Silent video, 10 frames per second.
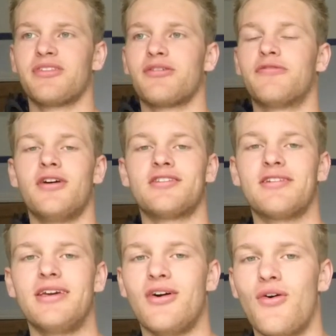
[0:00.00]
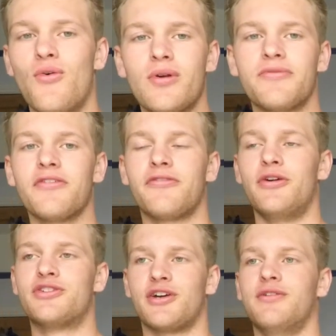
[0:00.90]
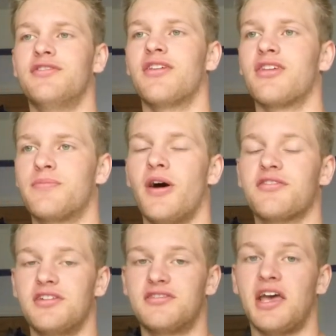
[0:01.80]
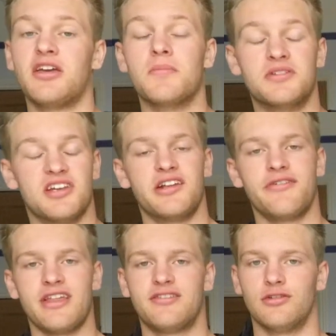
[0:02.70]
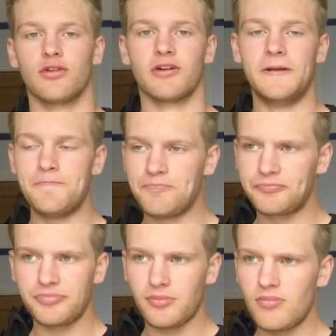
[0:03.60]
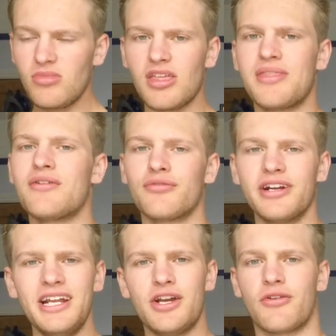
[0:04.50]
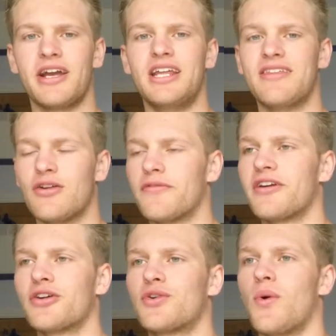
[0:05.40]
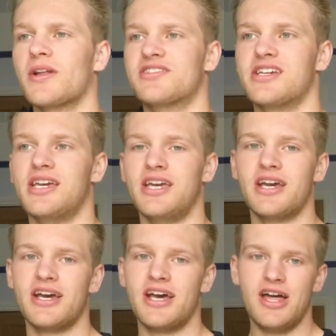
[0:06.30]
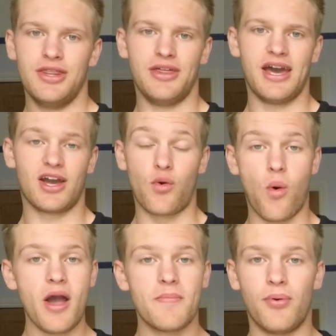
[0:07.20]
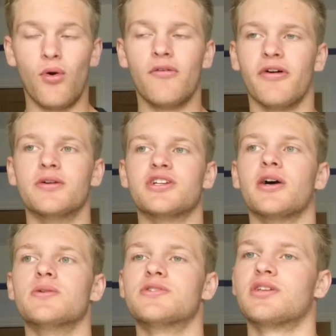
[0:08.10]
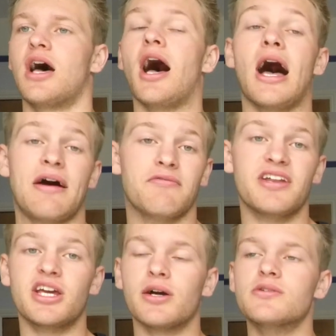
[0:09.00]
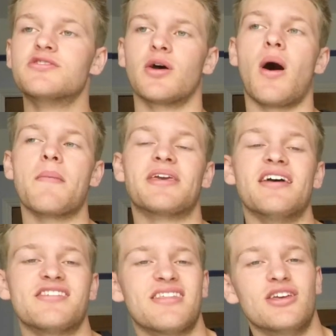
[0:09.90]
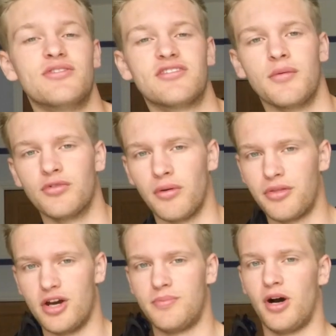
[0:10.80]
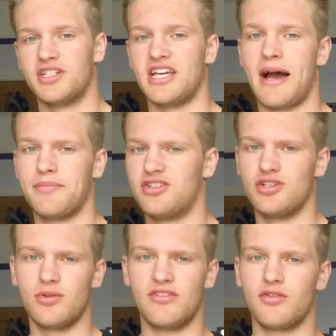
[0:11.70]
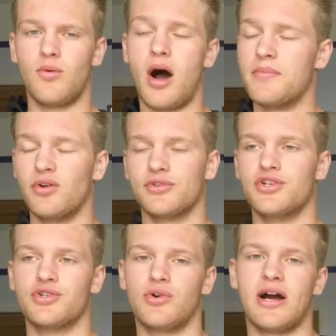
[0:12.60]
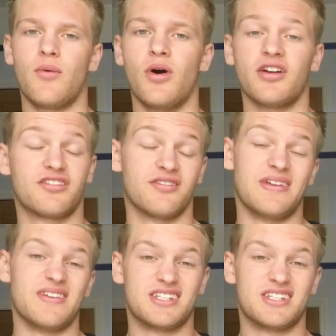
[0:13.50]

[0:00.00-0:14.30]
Firstly, all of the photos that this person has taken, particularly for their story, they're really grainy, they're not very good quality, they're quite poor photos uh, and videos, so I'm guessing they're using some sort of third party app to do this, or I'm not too sure how it works because I've never